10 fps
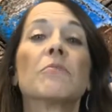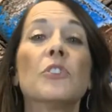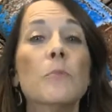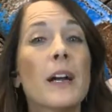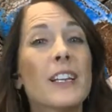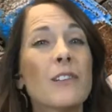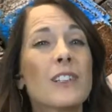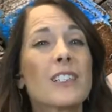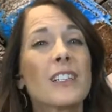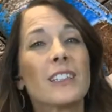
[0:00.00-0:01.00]
you might
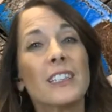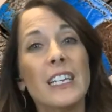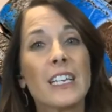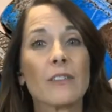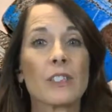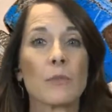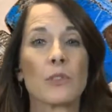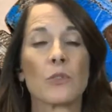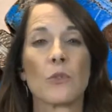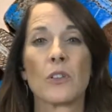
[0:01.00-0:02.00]
notice a leak of some
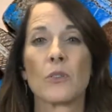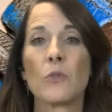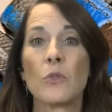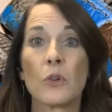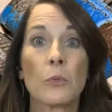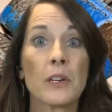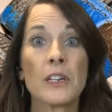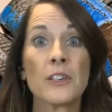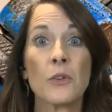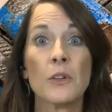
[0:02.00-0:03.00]
sort or
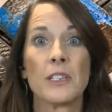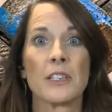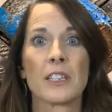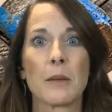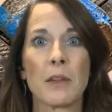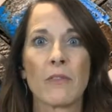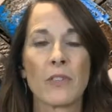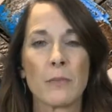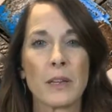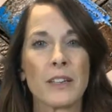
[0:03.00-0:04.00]
weird noises coming
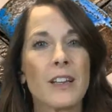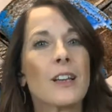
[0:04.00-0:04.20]
from it,